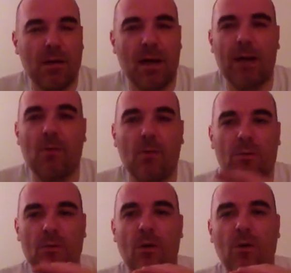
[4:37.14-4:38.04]
I don't want
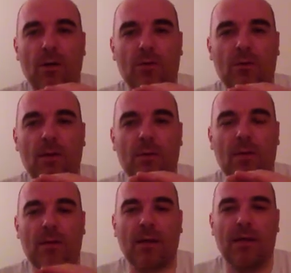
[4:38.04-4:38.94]
to go into it,
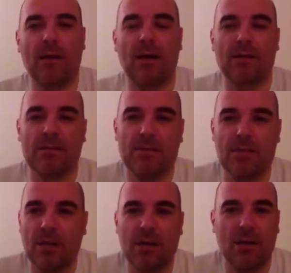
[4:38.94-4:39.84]
but that guy is such
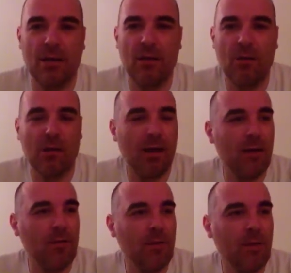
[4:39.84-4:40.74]
a low
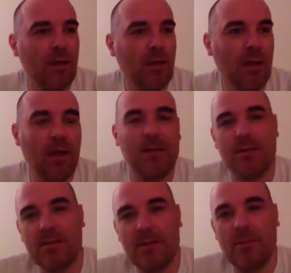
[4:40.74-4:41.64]
life, and at the
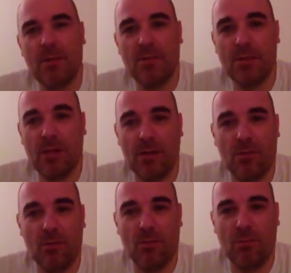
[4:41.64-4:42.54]
same time he's like
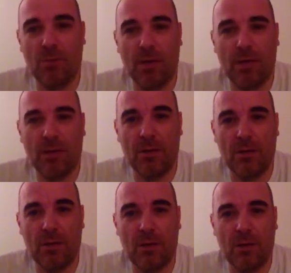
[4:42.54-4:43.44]
breaking
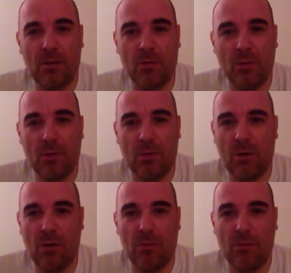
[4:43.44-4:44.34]
the rule, you
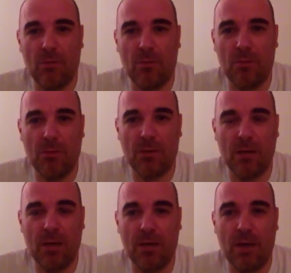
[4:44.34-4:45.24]
know, from
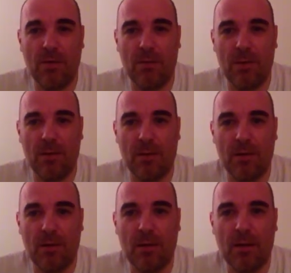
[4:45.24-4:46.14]
Brazilian government,
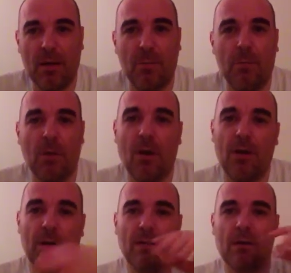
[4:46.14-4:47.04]

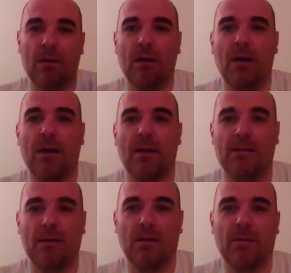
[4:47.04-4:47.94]
employing the guys
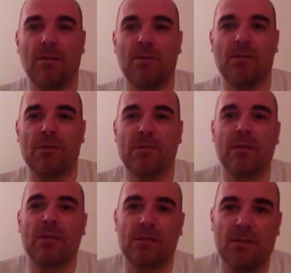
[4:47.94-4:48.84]
that are not even
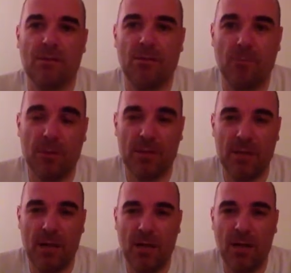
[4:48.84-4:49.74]
citizens of
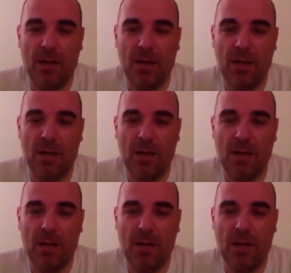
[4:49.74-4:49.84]
Brasilia.